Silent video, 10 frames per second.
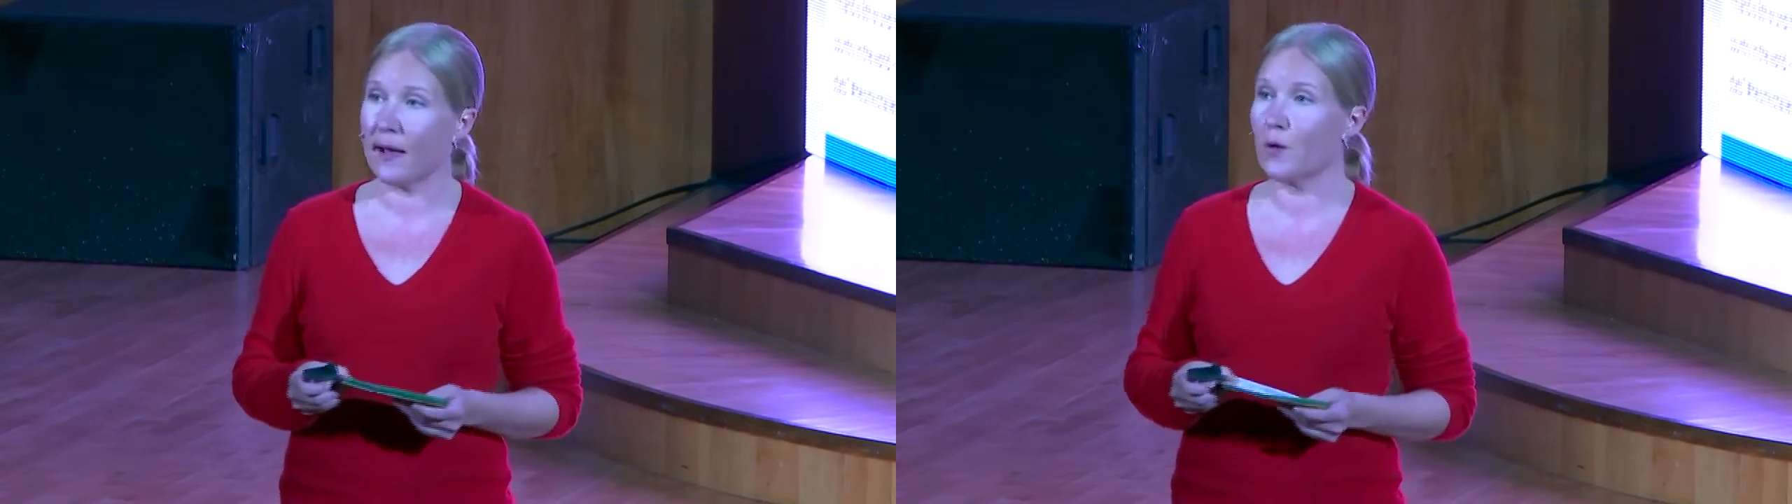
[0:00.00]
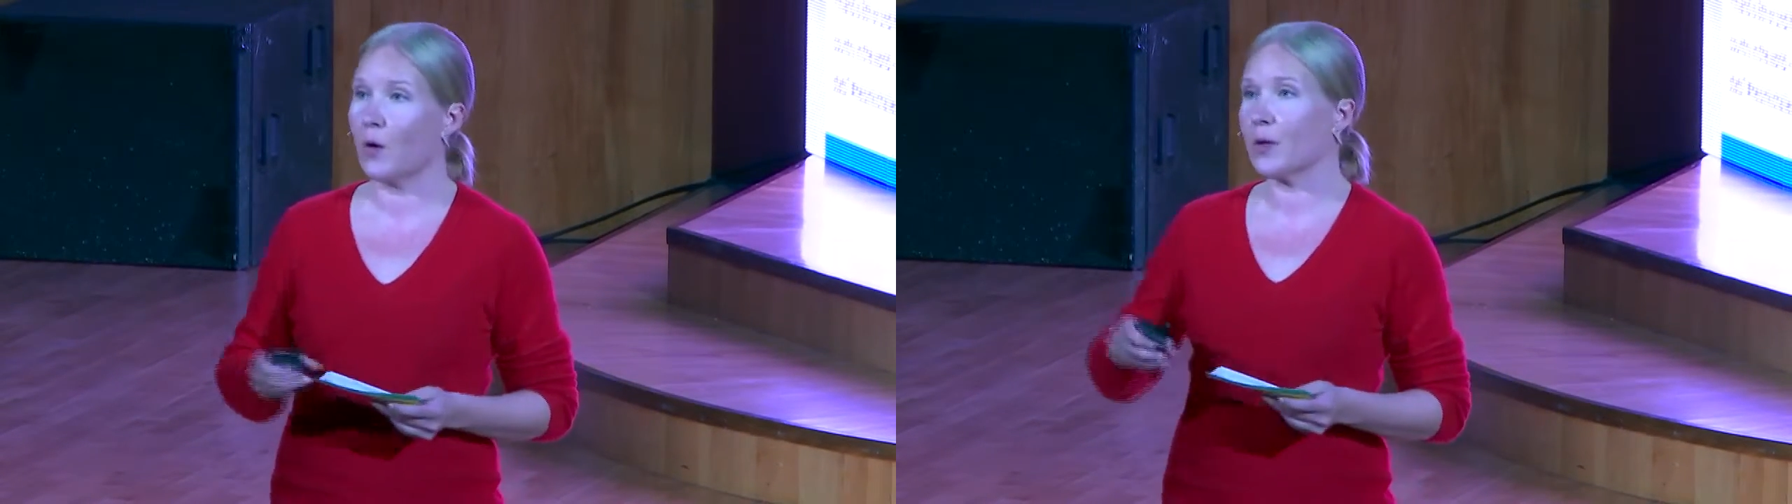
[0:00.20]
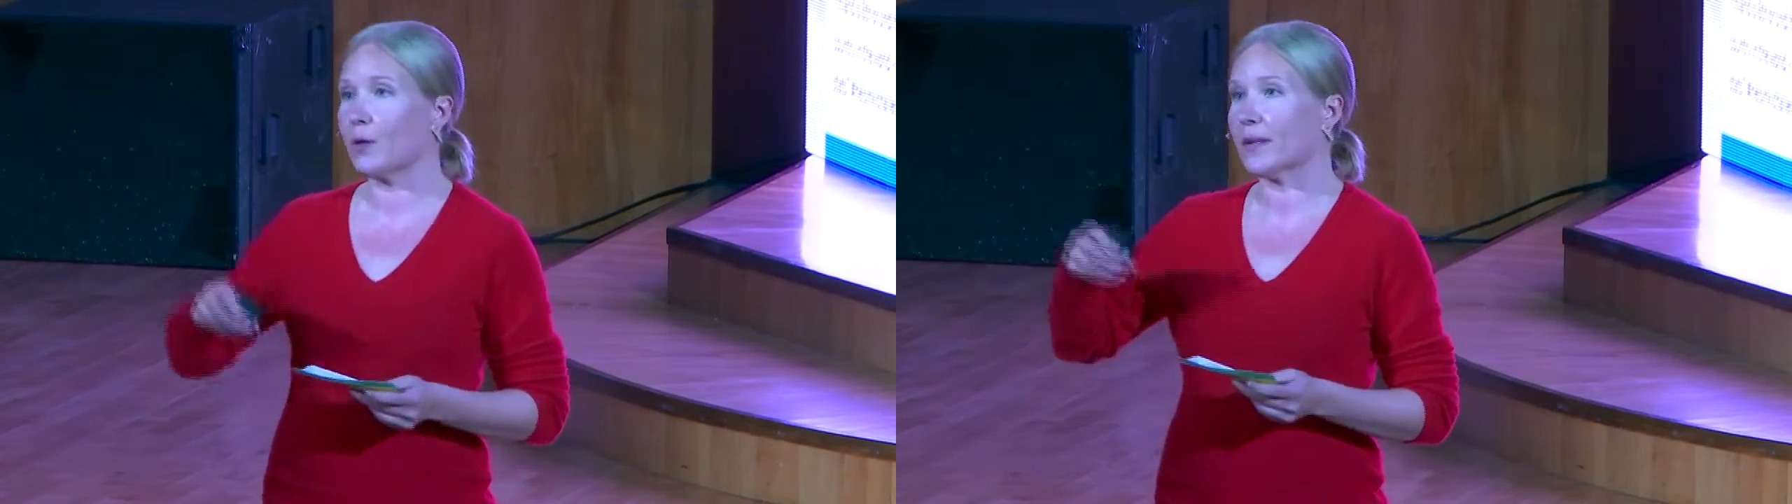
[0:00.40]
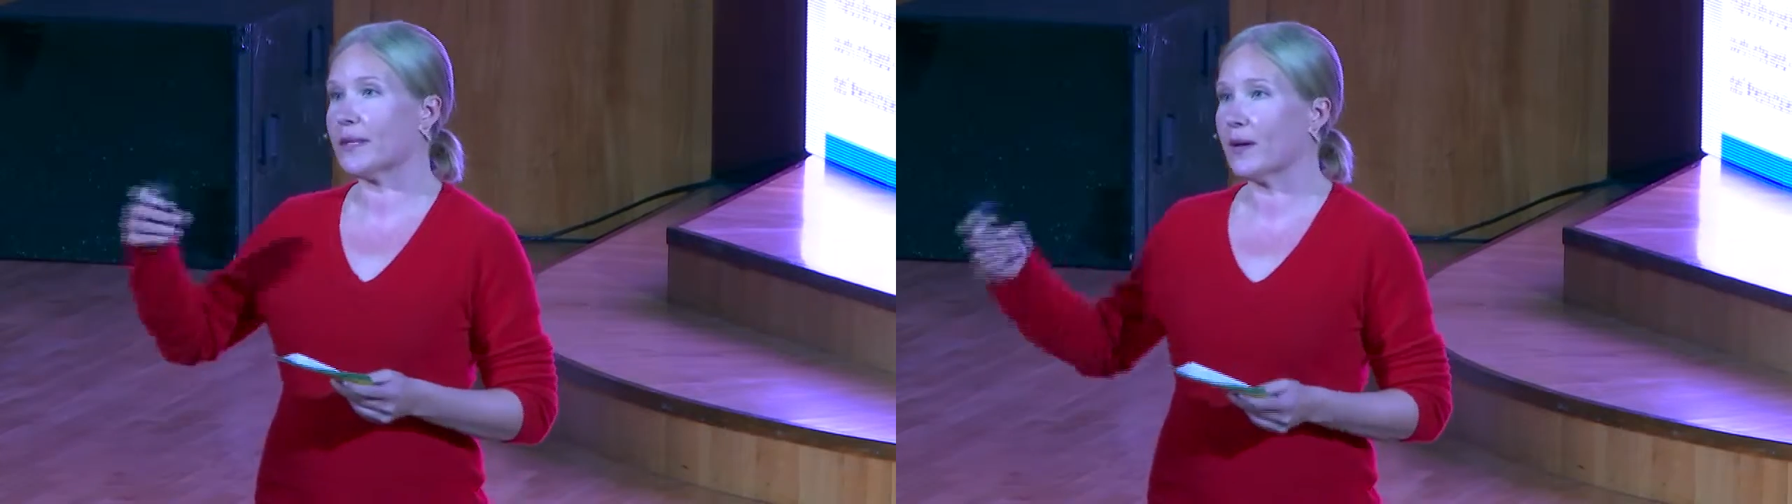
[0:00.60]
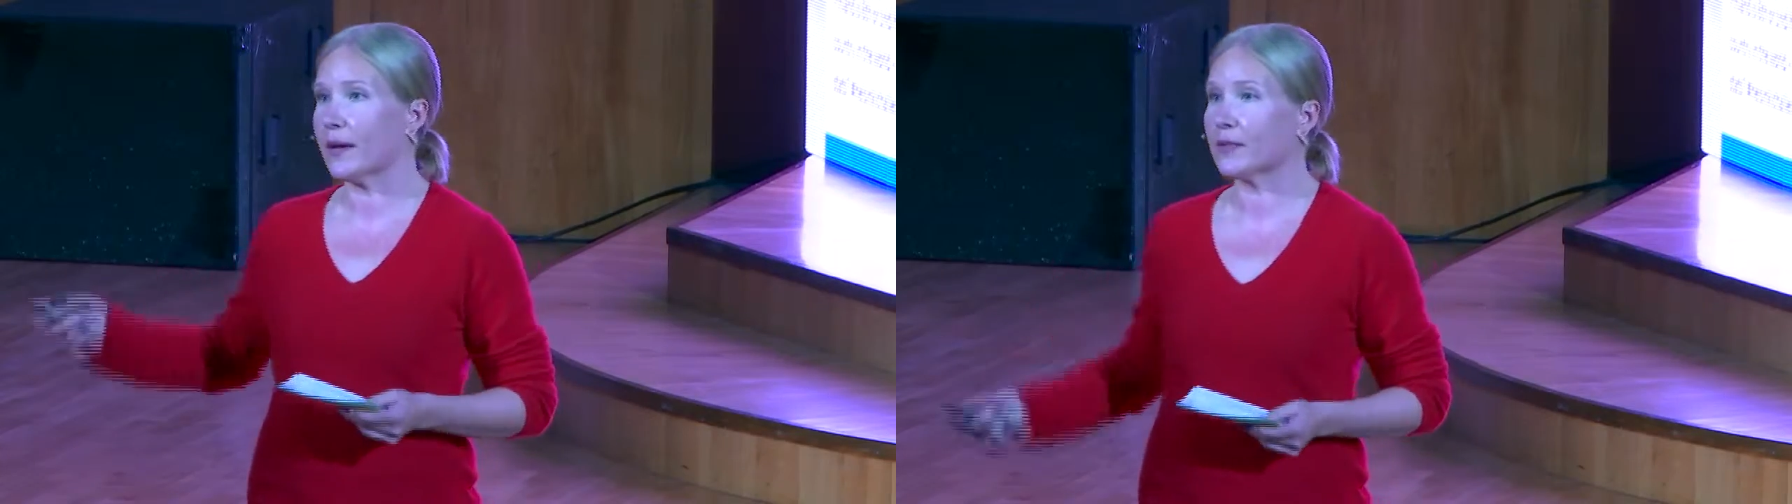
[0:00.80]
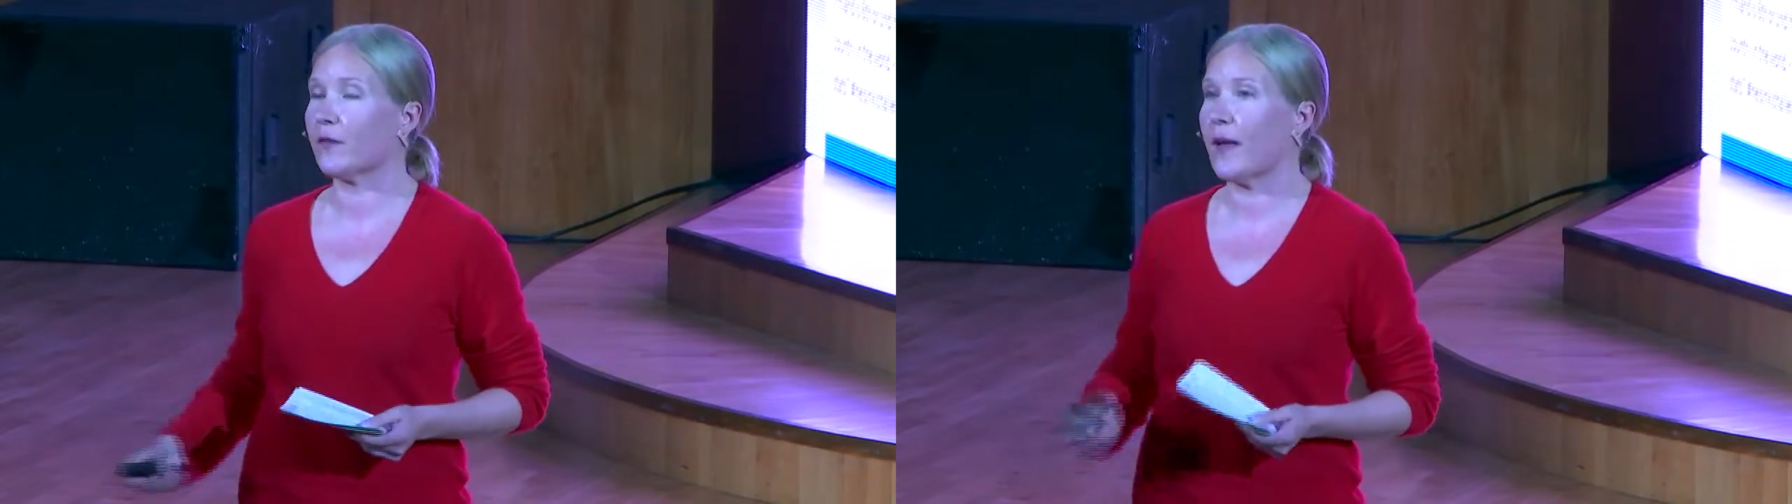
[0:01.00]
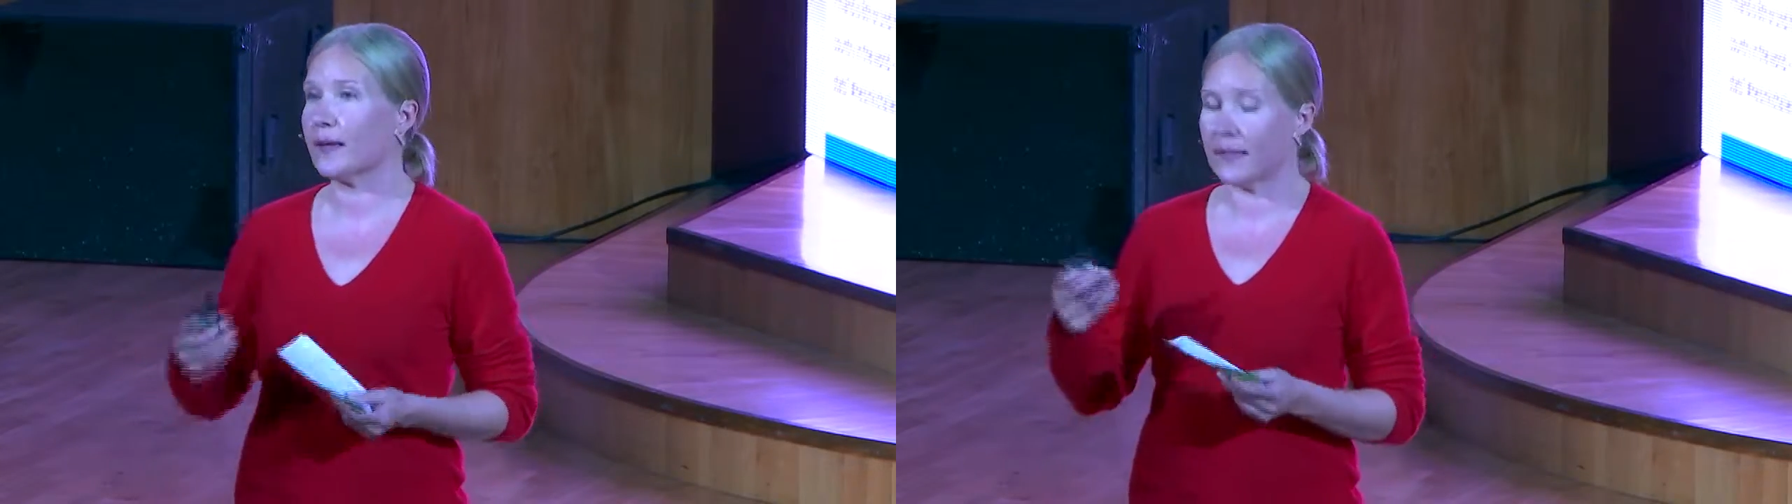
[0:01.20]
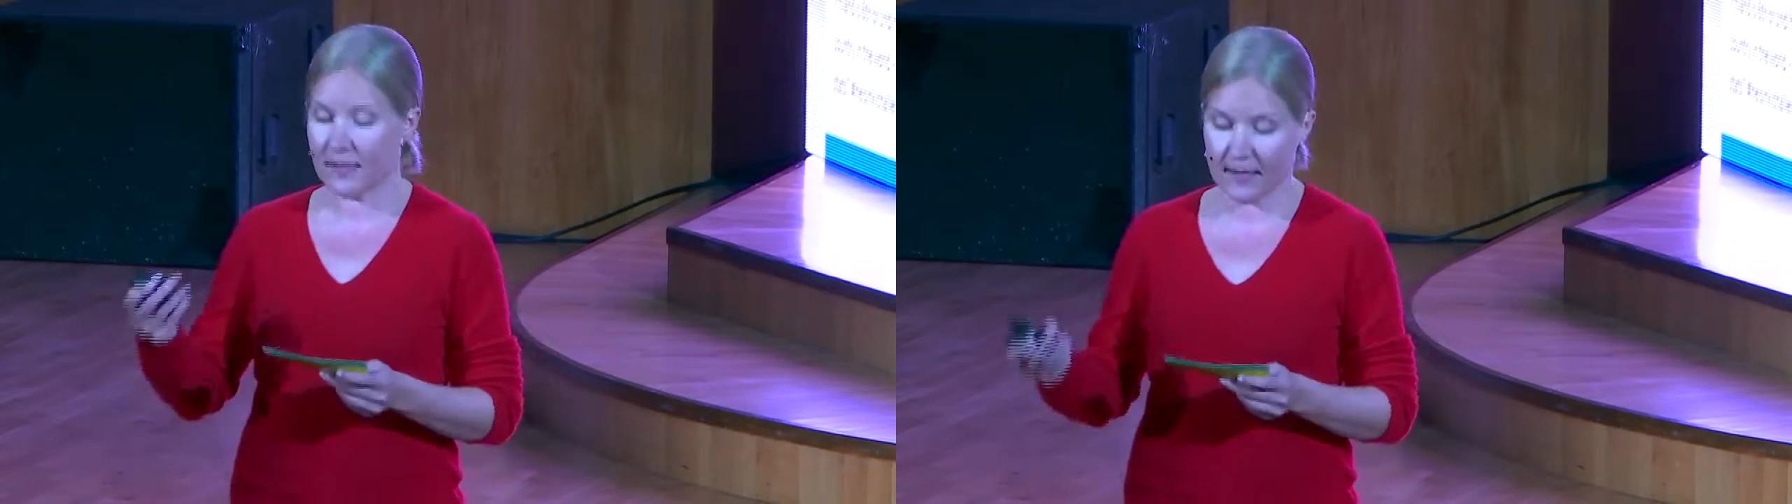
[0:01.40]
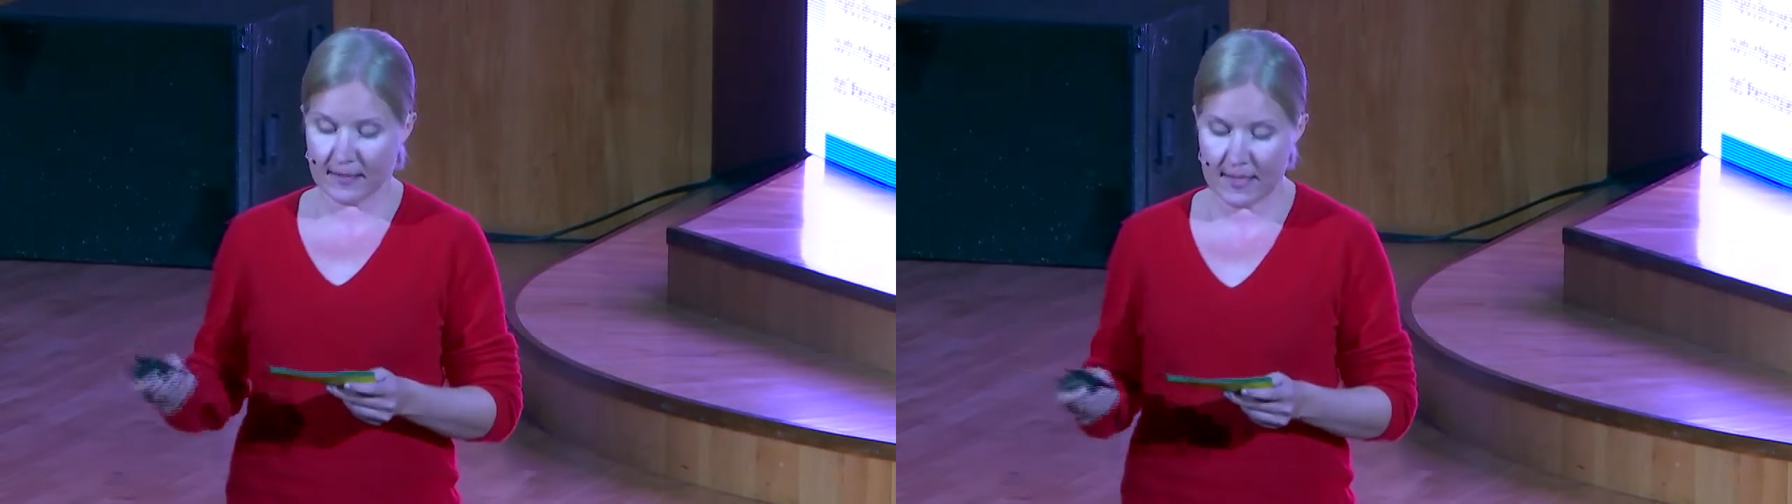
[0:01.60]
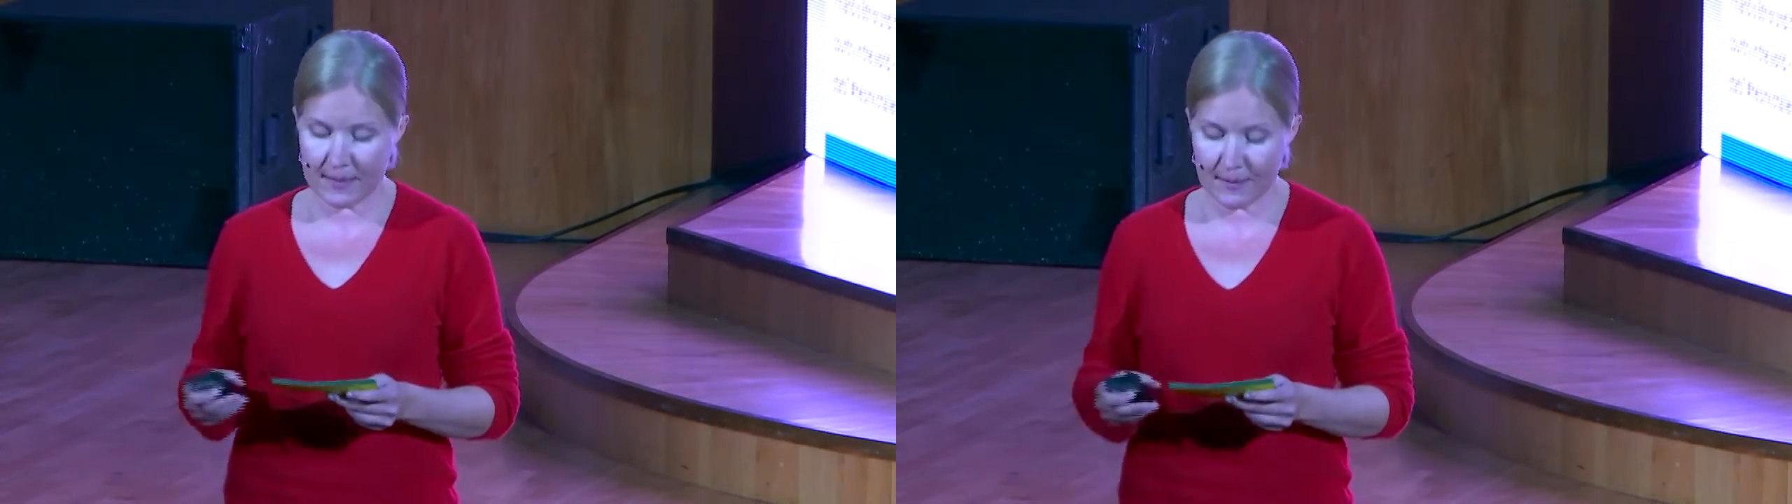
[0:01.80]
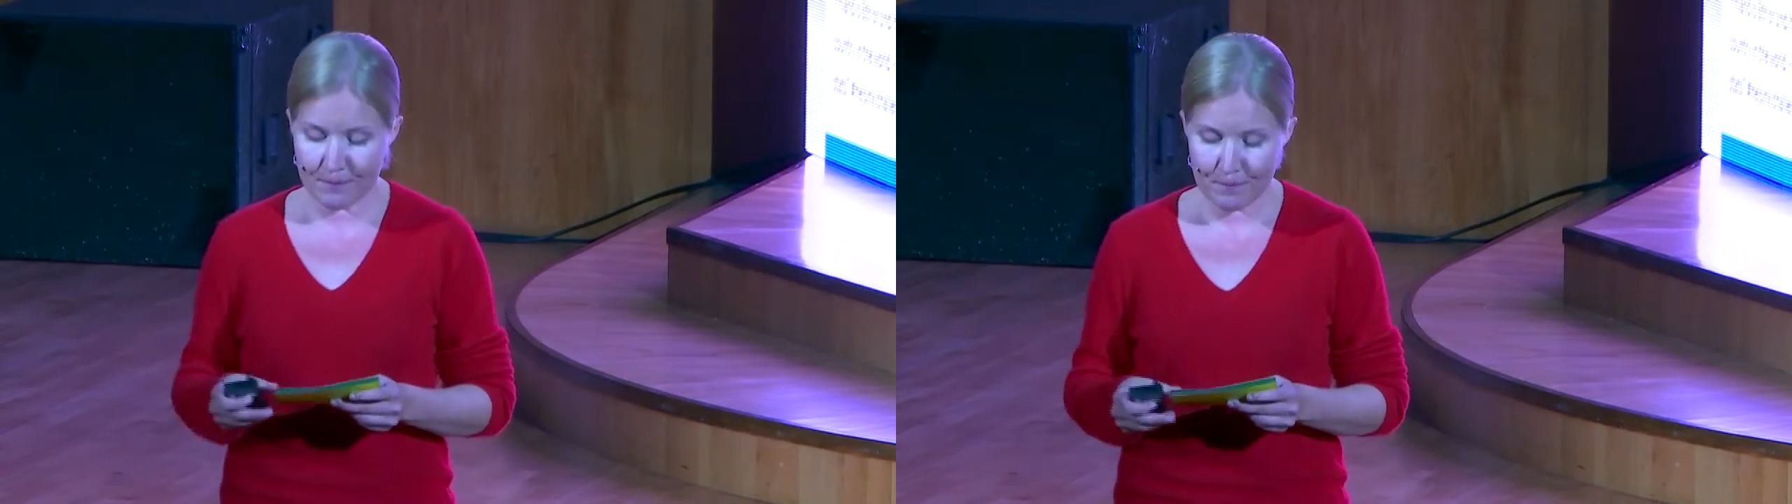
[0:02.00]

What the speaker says: and go through a series of exercises